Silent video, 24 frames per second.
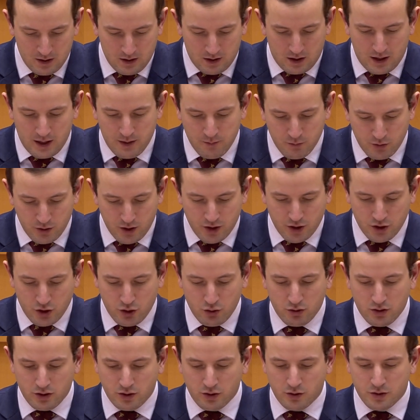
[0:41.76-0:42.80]
I am
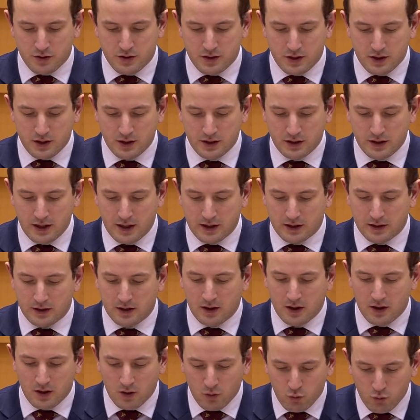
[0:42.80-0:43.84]
reassured to see that
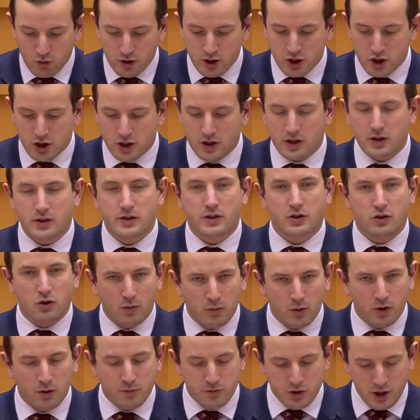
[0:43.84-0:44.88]
we share the
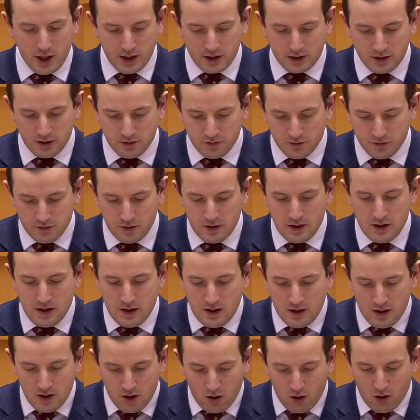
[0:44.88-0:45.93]
common objective
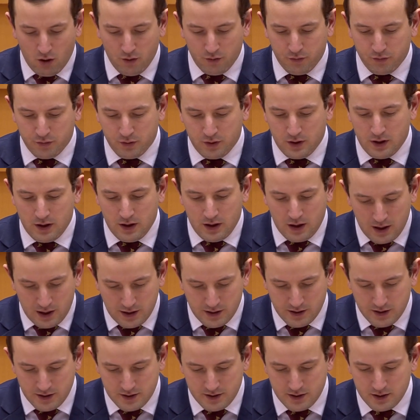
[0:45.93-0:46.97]
of
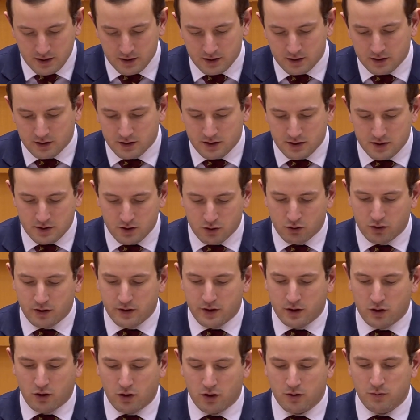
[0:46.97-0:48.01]
harnessing the circular
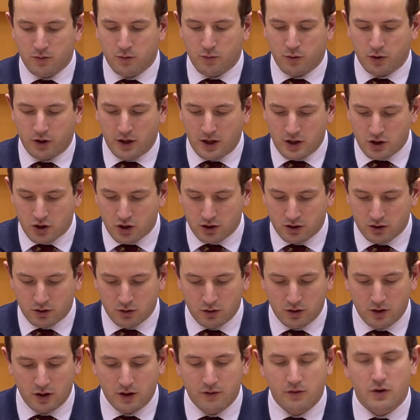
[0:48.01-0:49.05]
economy potential to
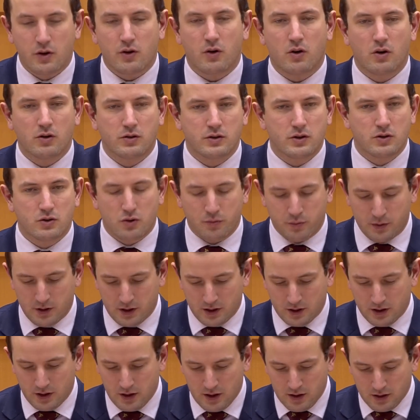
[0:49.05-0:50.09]
deliver on the
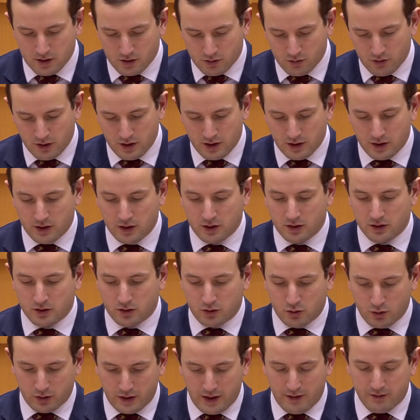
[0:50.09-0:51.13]
European Green Deal
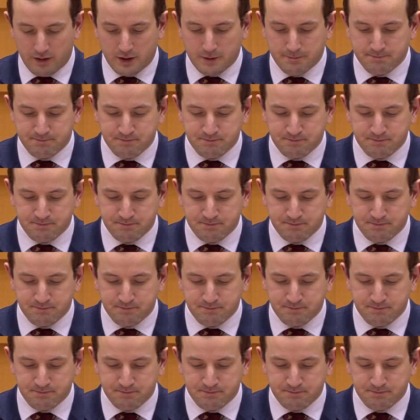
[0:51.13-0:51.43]
together.